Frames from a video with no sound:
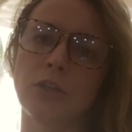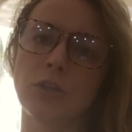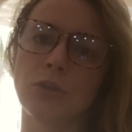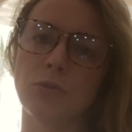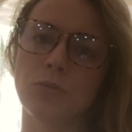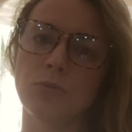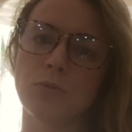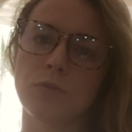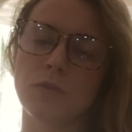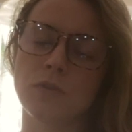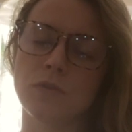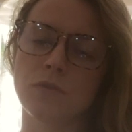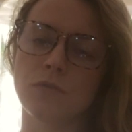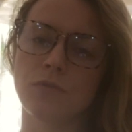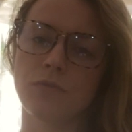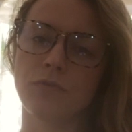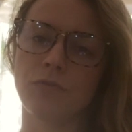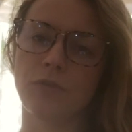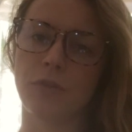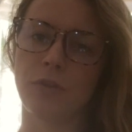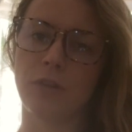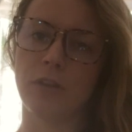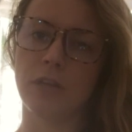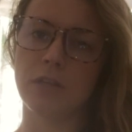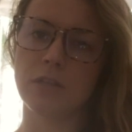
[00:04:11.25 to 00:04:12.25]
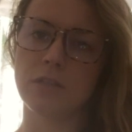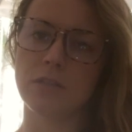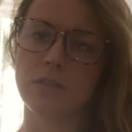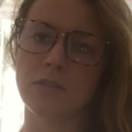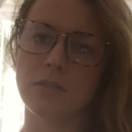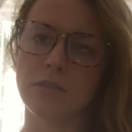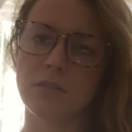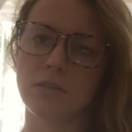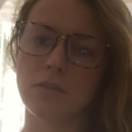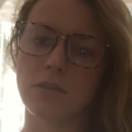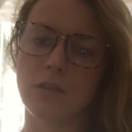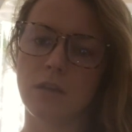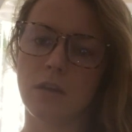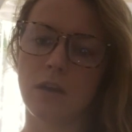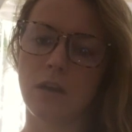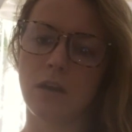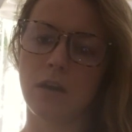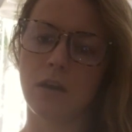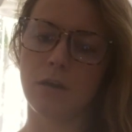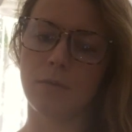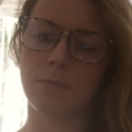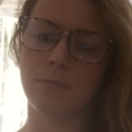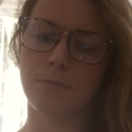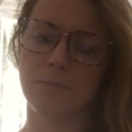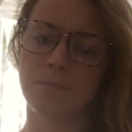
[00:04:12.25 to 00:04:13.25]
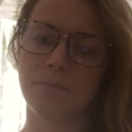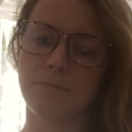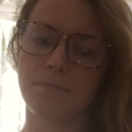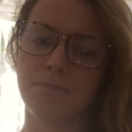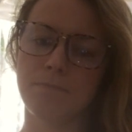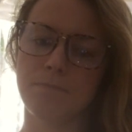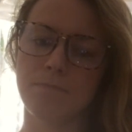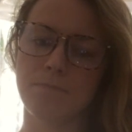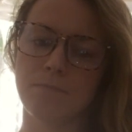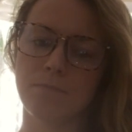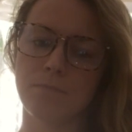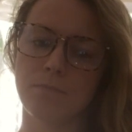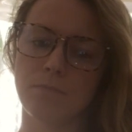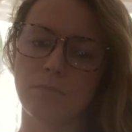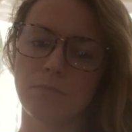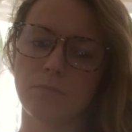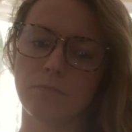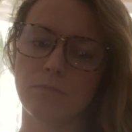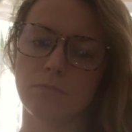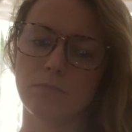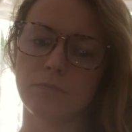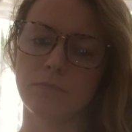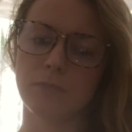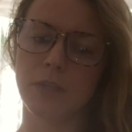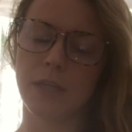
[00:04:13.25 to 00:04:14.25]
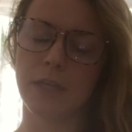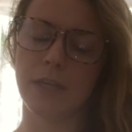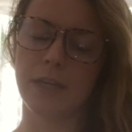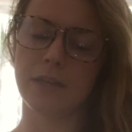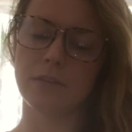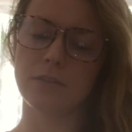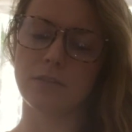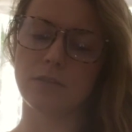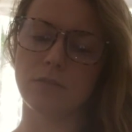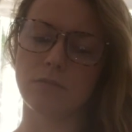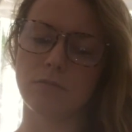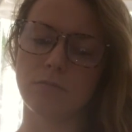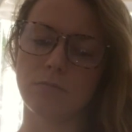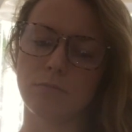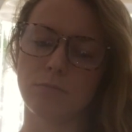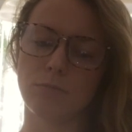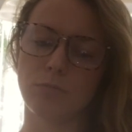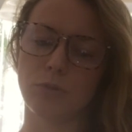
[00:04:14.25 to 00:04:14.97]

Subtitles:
use for this, I guess,